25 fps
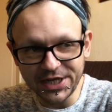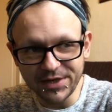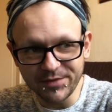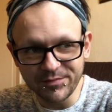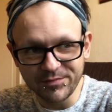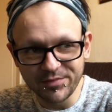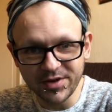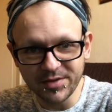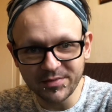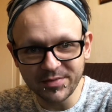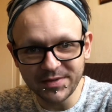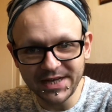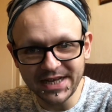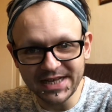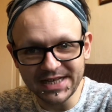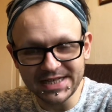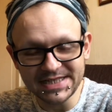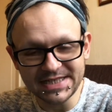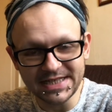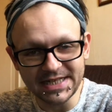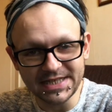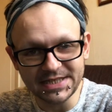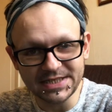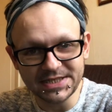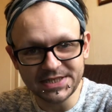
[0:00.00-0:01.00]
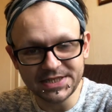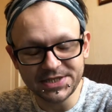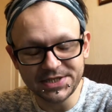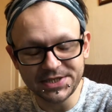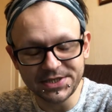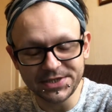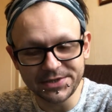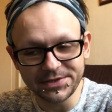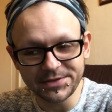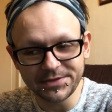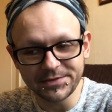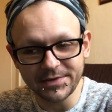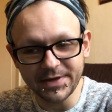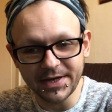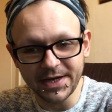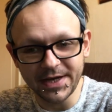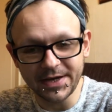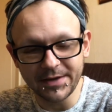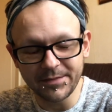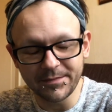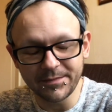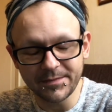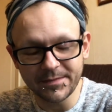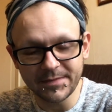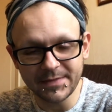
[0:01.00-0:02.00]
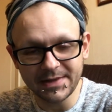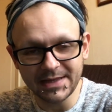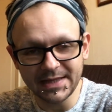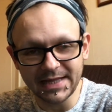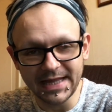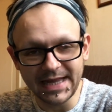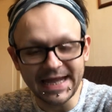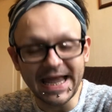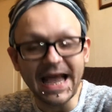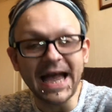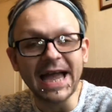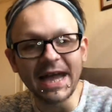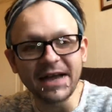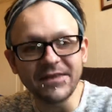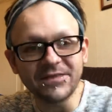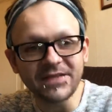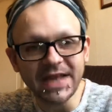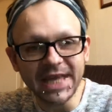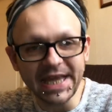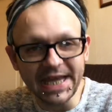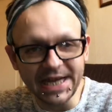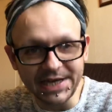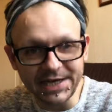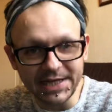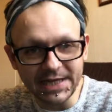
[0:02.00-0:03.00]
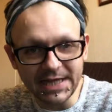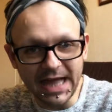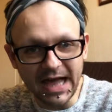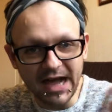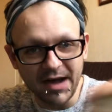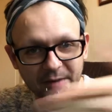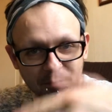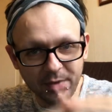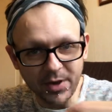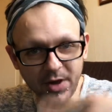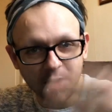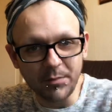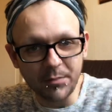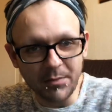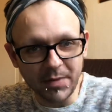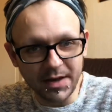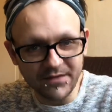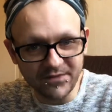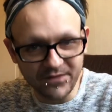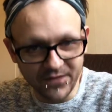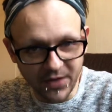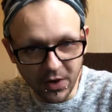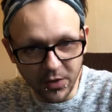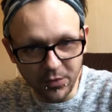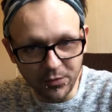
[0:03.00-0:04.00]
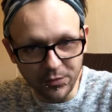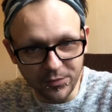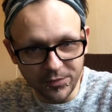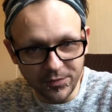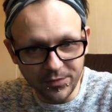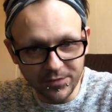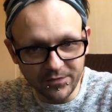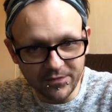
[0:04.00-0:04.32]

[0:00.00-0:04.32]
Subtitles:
probably extends to like I have the Kindle app on my phone